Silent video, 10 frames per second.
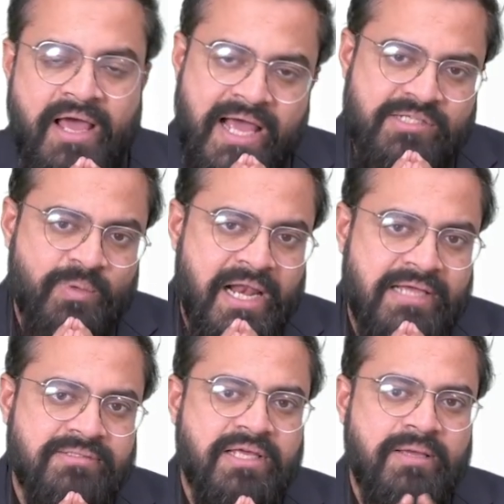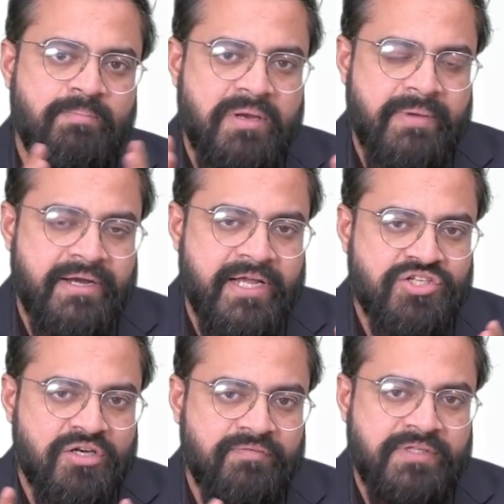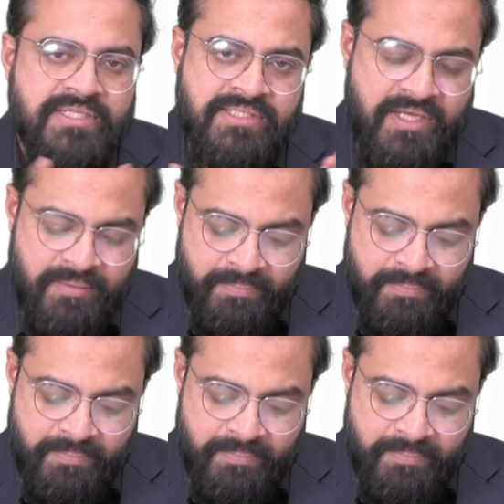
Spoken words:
as well as the implementation of this